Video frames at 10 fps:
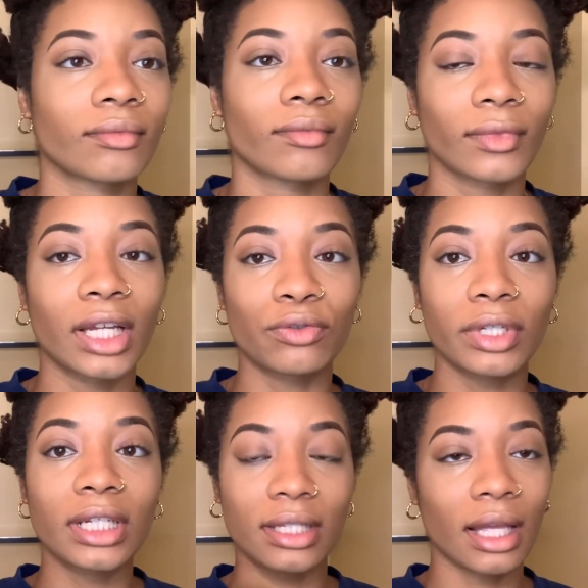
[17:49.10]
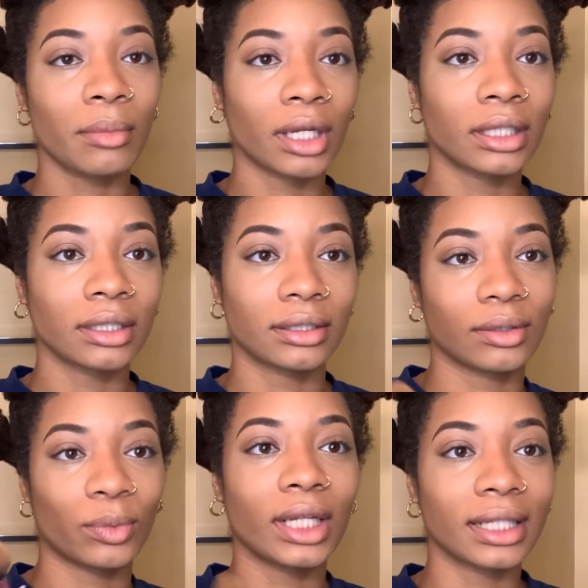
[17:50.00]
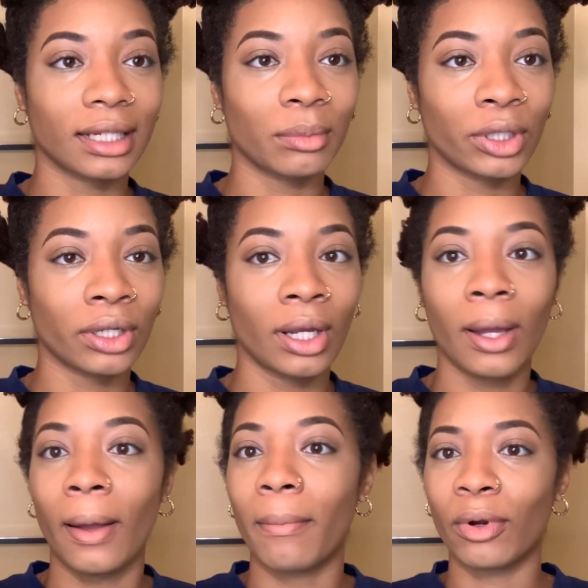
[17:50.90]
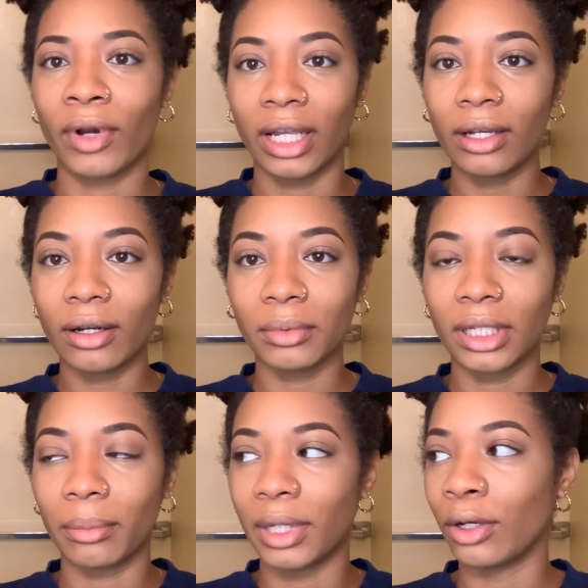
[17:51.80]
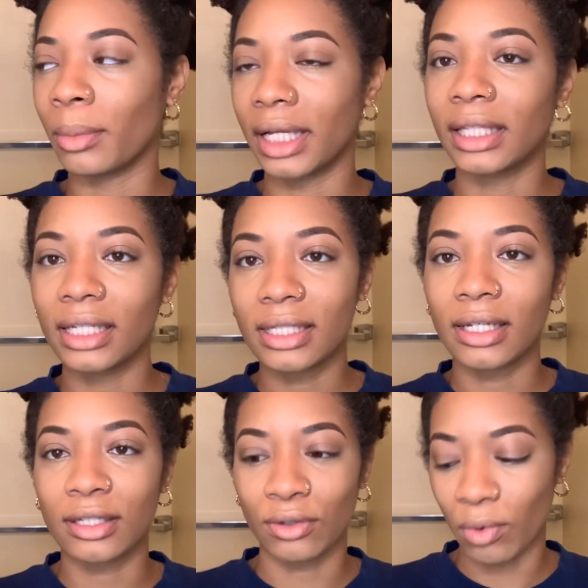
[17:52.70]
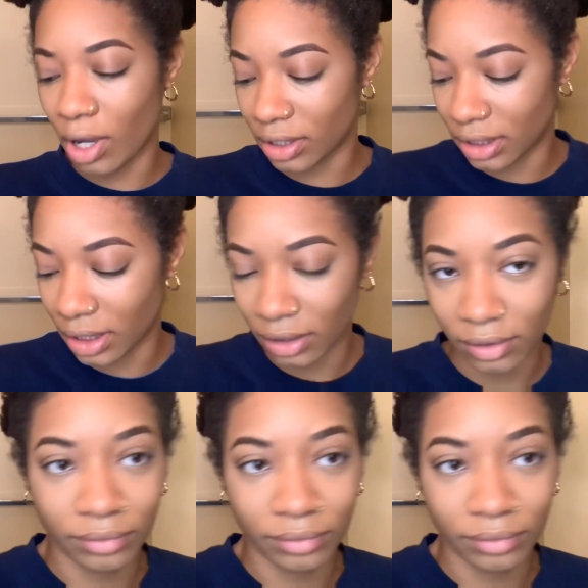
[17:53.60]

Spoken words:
it's really the same color when I look in the mirror. But right here, I'm looking pale, but I think it's because the walls is yellow.